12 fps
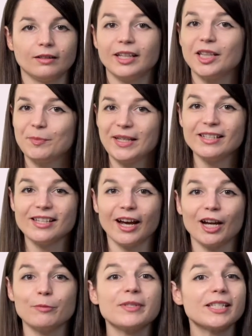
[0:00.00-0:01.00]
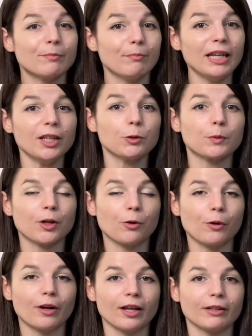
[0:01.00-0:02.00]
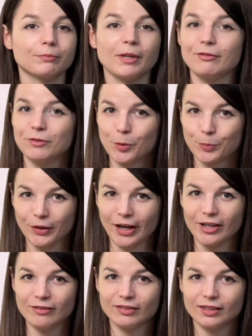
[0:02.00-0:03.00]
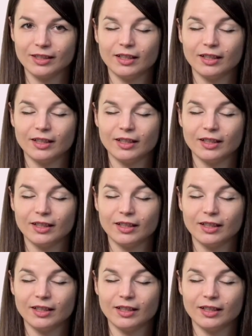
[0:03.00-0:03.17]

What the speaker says: In the meantime, submit your recording if you're brave.